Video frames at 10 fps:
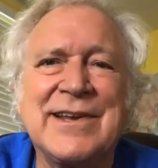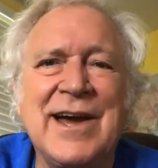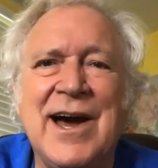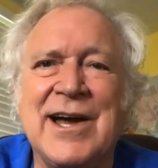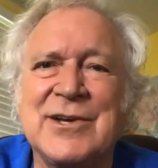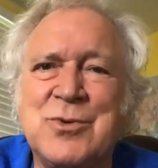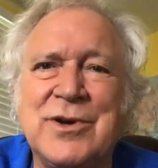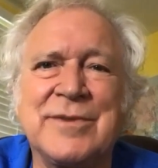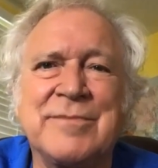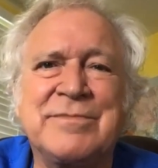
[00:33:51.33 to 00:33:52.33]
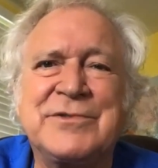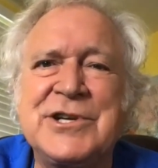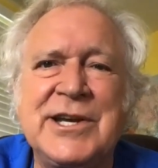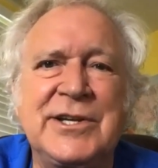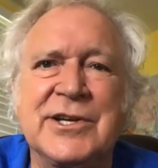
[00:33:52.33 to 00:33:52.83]
gosh, what a
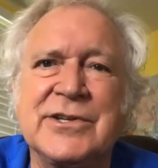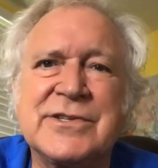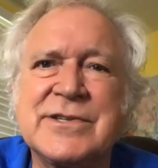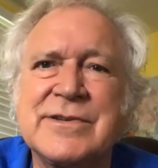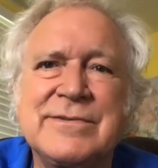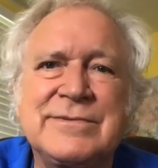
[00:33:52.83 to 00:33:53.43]
genius.